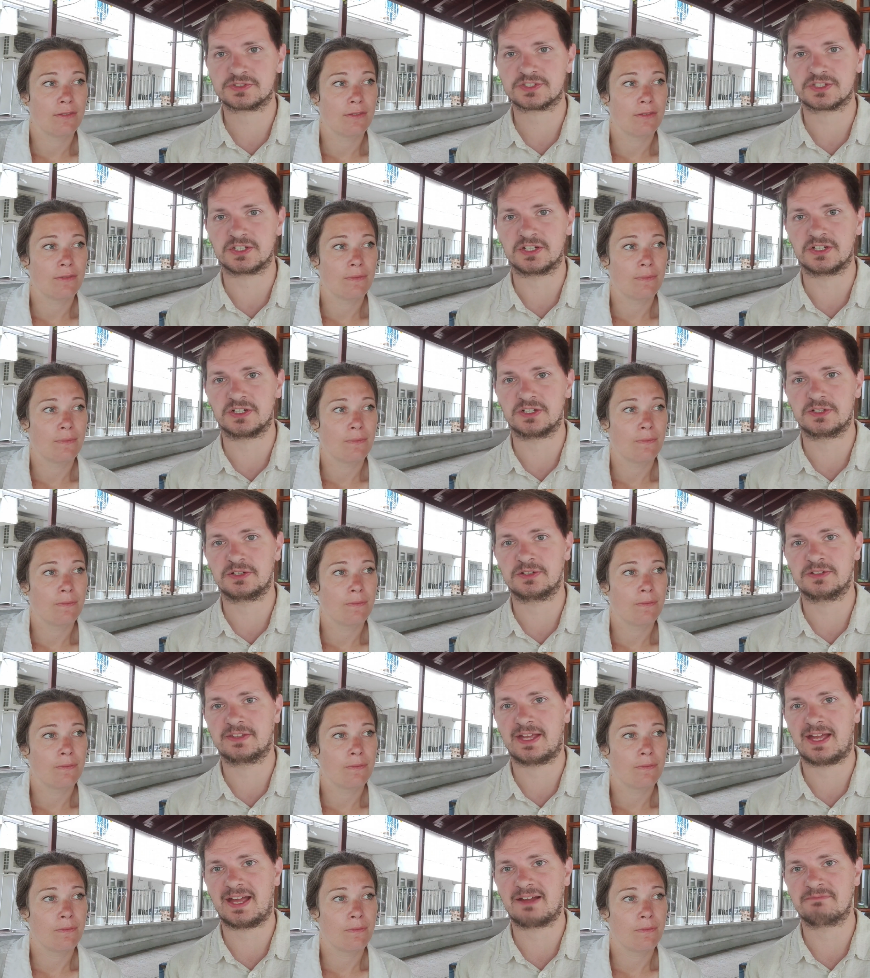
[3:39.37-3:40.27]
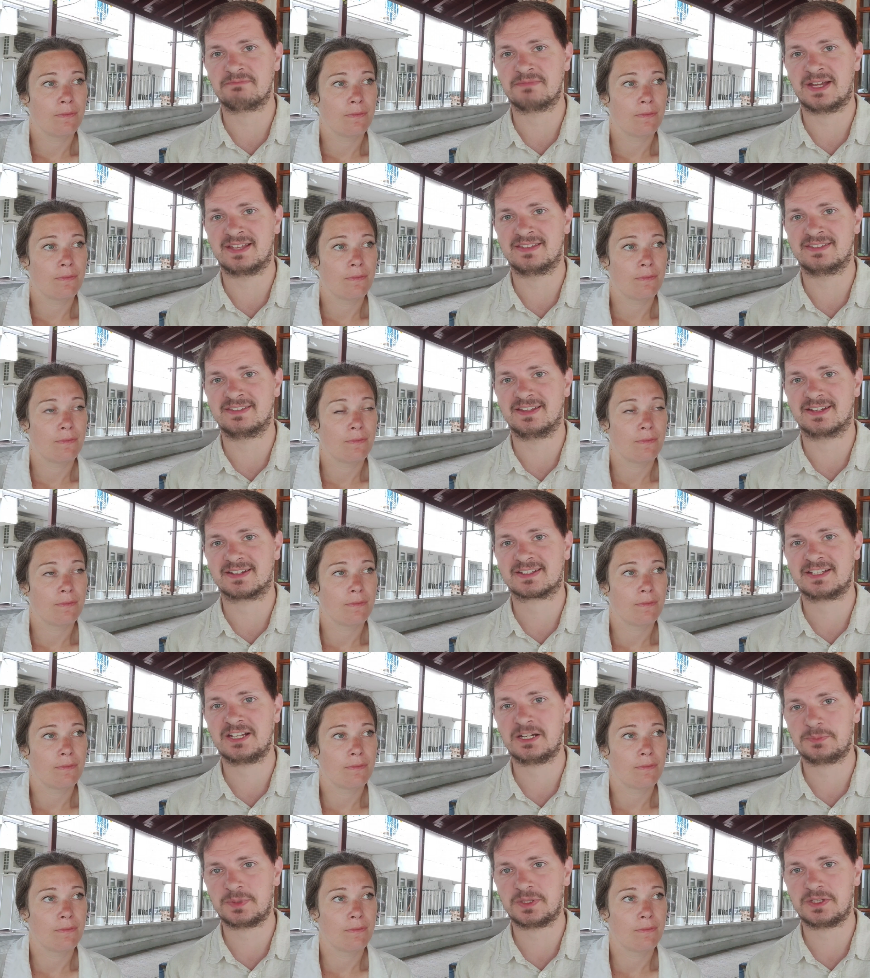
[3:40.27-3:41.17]
Speaker 1: So that meant a
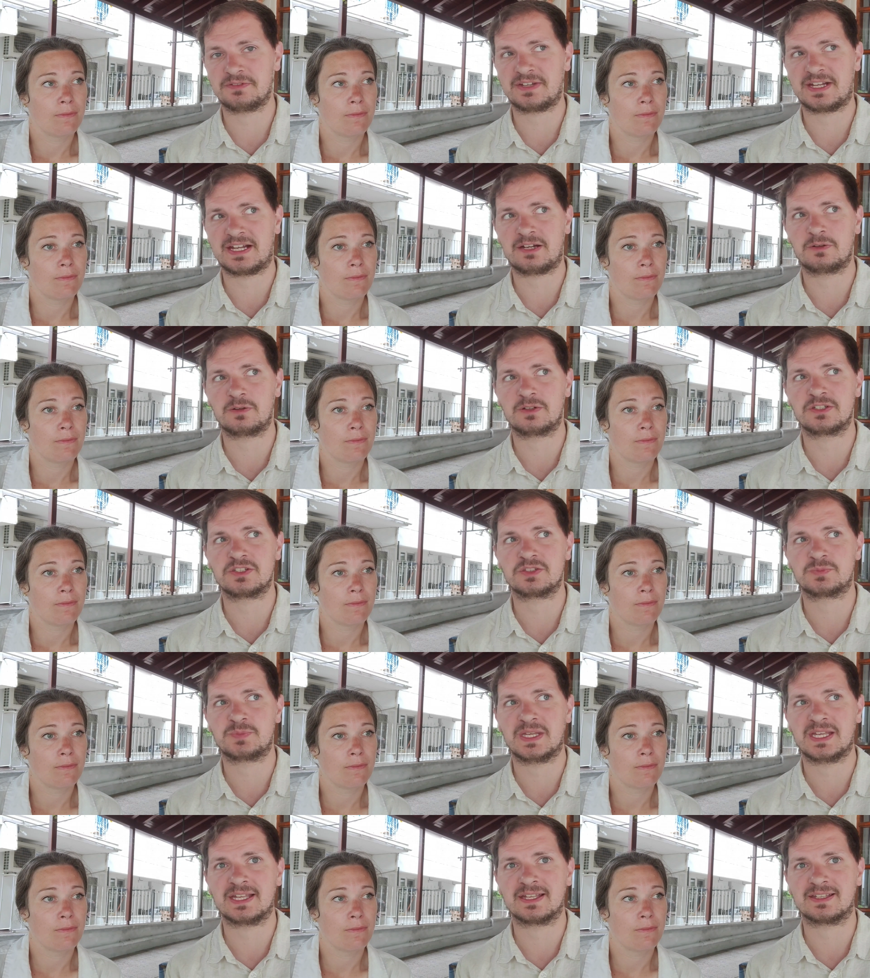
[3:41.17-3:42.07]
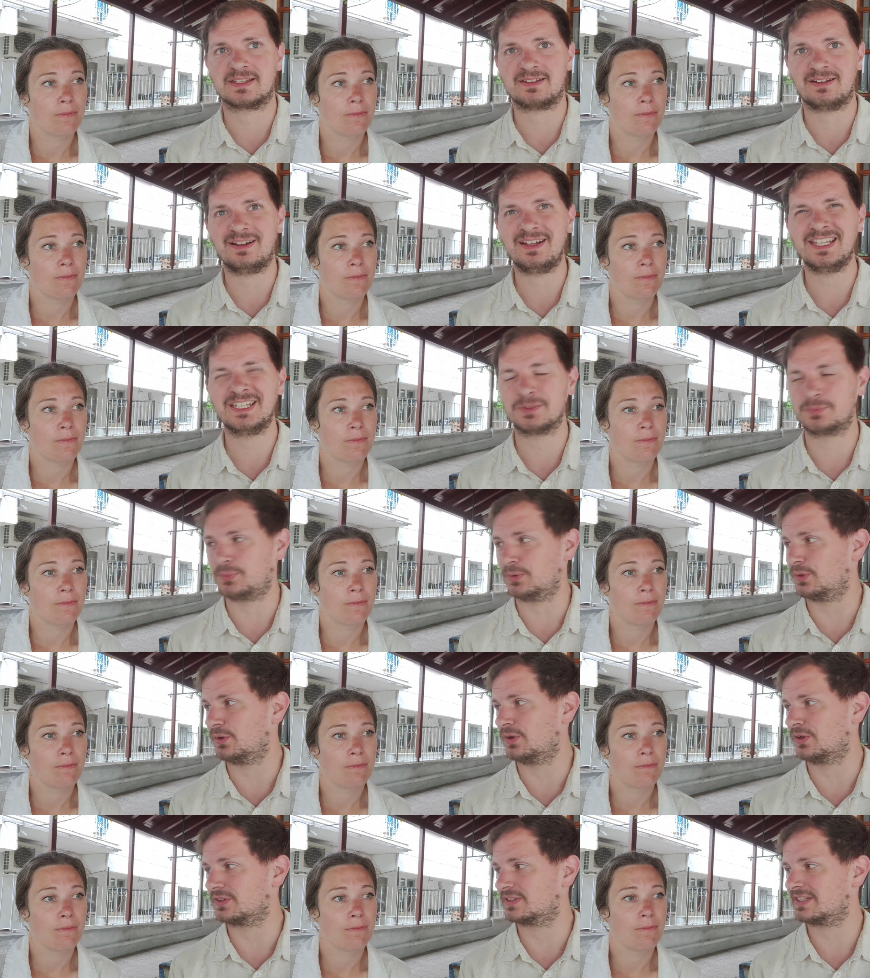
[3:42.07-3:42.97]
couple of hours being kind of
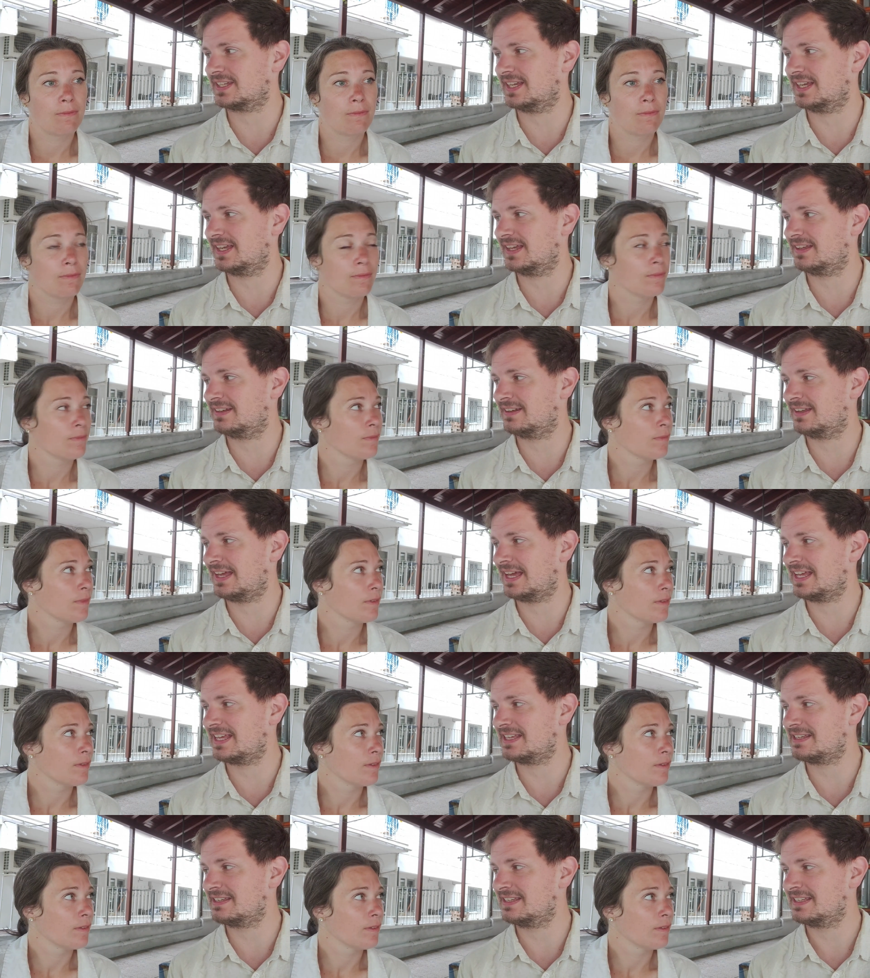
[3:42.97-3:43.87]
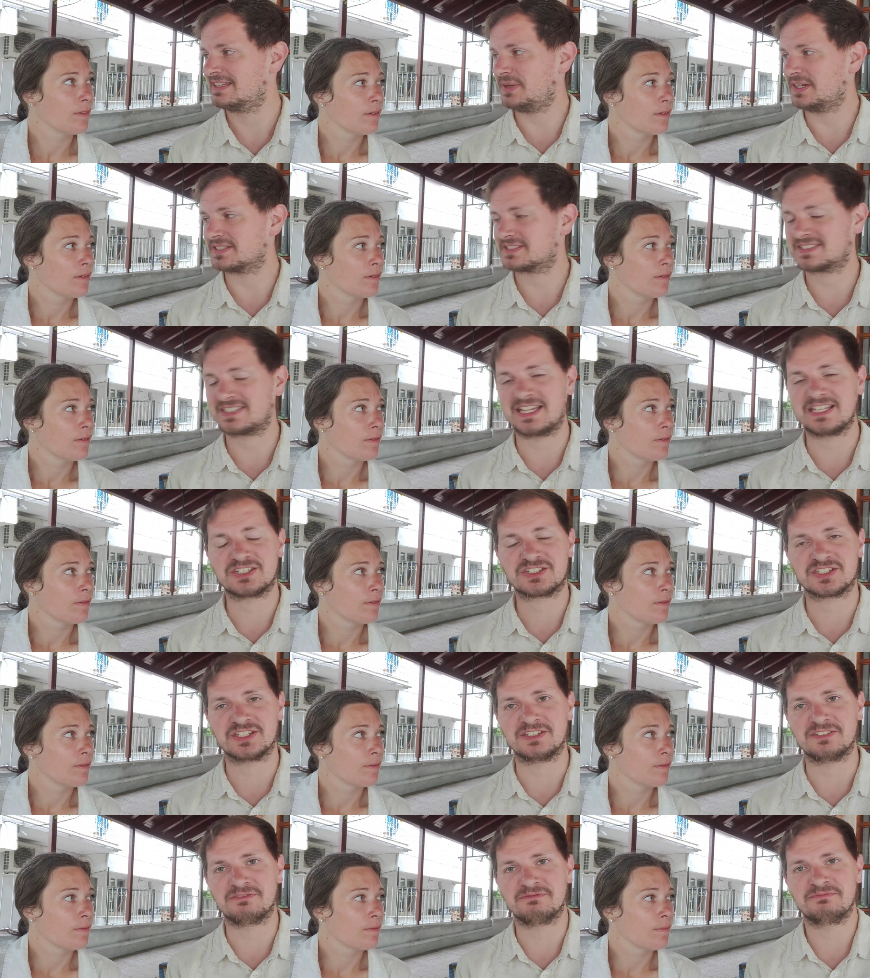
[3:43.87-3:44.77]
bored in a bus
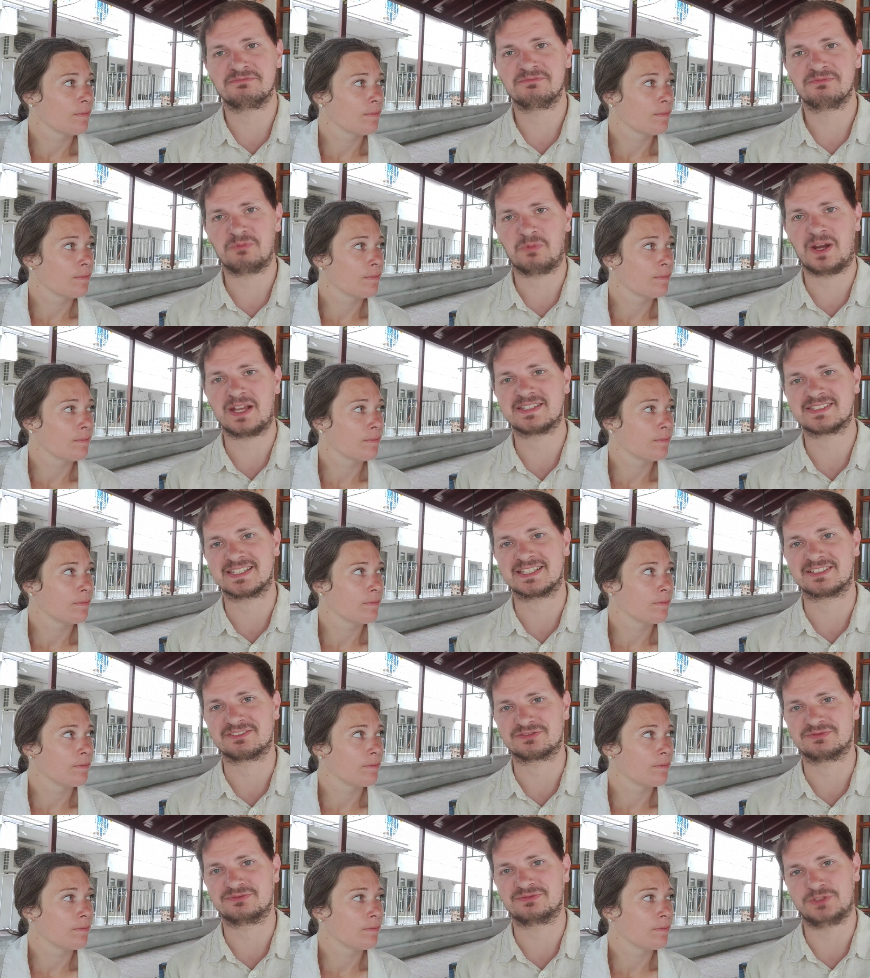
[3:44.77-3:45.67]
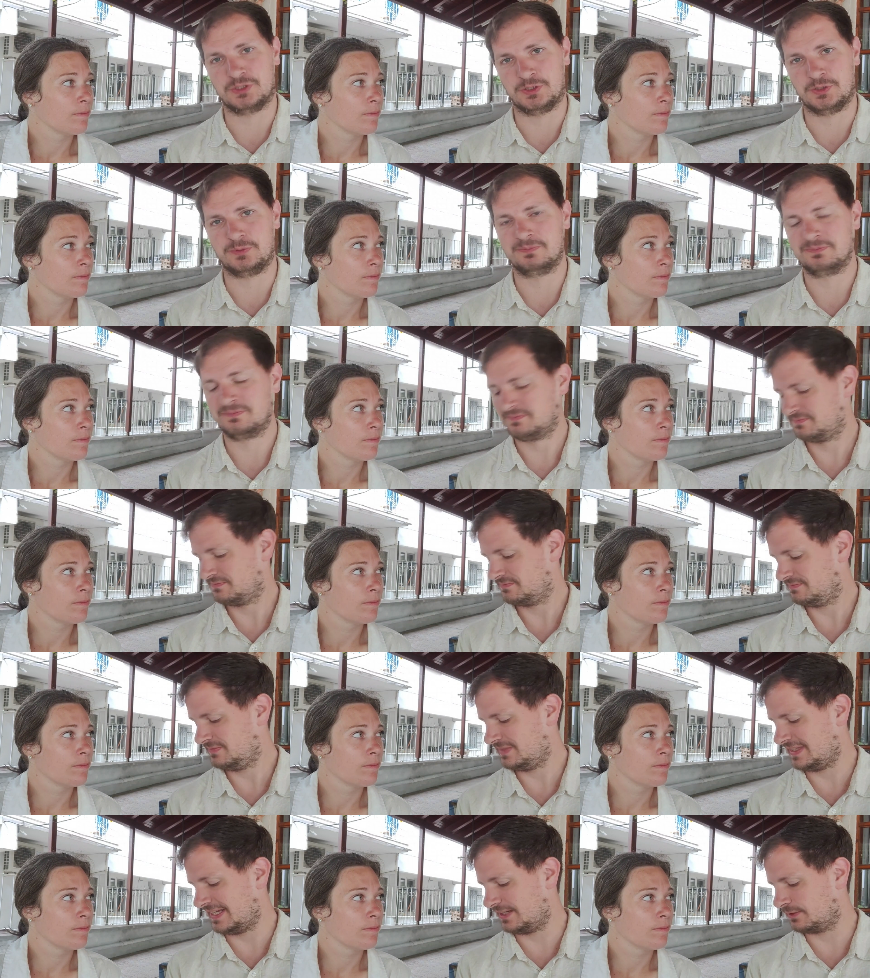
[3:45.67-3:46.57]
station waiting room
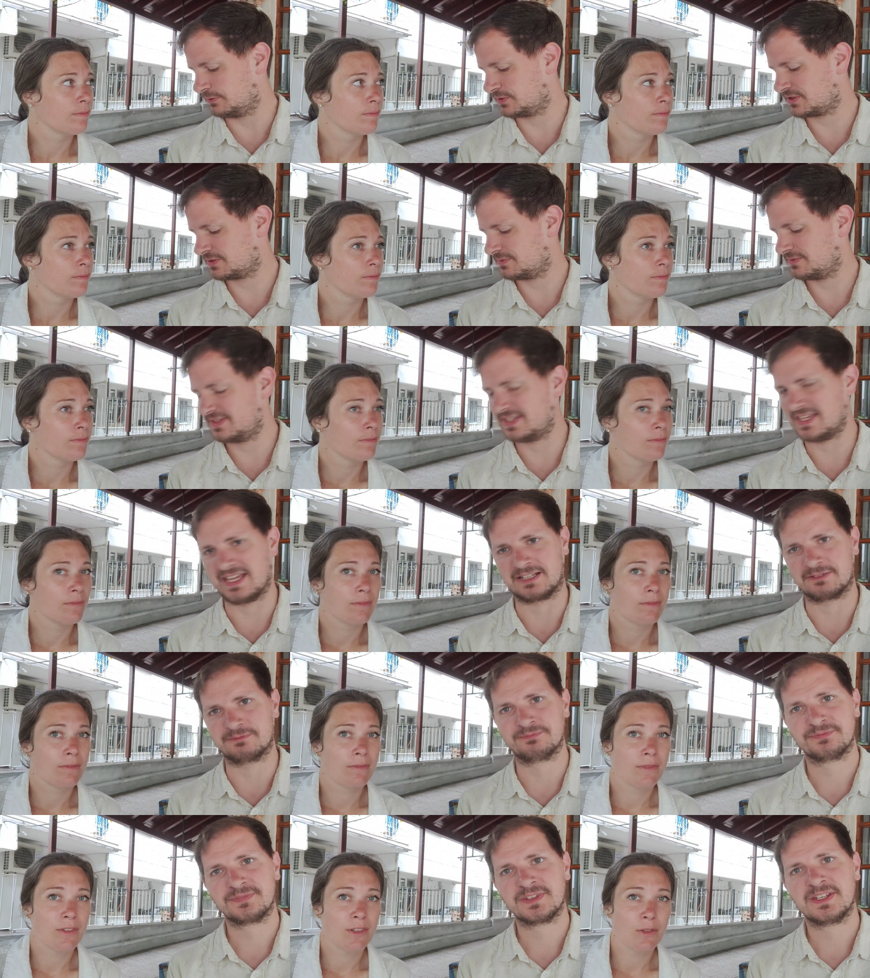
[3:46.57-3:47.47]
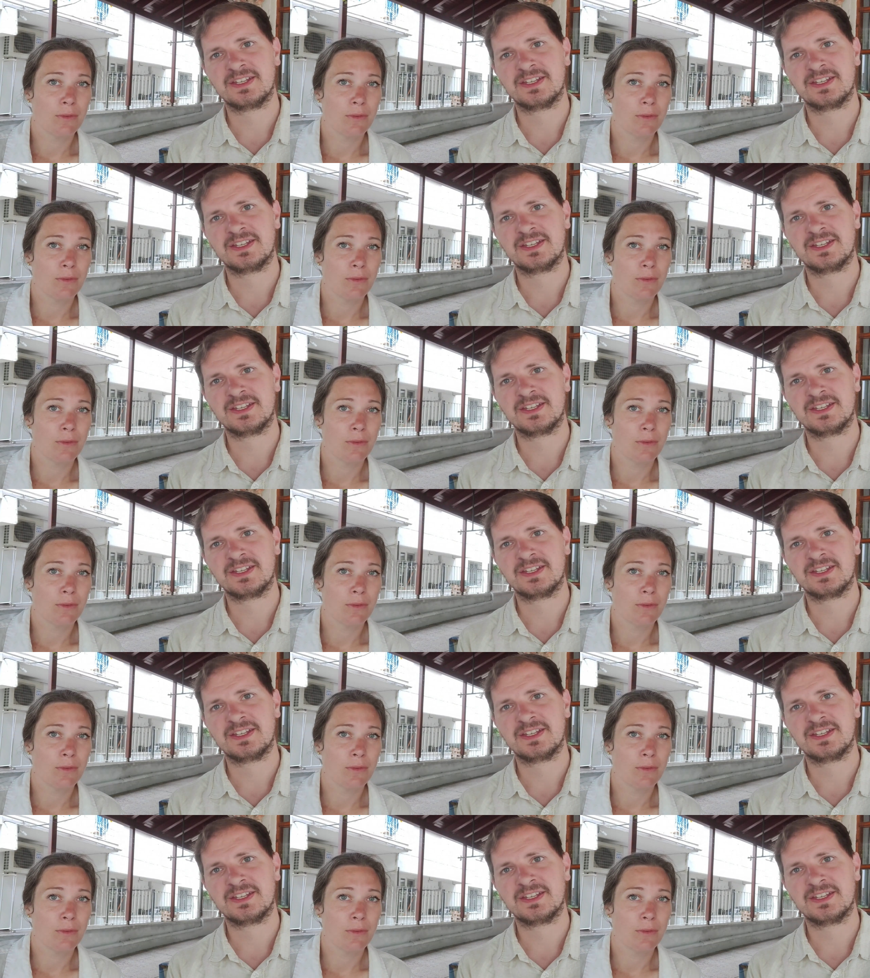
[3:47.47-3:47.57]
lounge thing.